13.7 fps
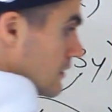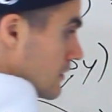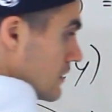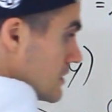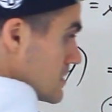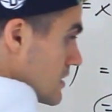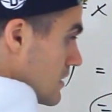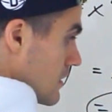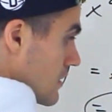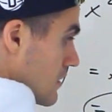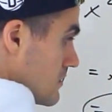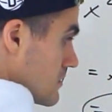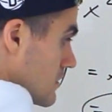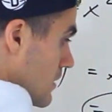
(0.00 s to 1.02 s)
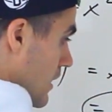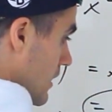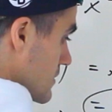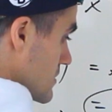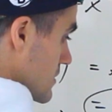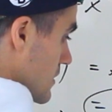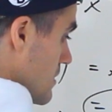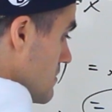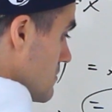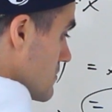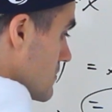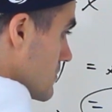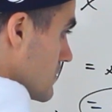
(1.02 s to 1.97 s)
These here cancel
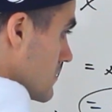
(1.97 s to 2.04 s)
out.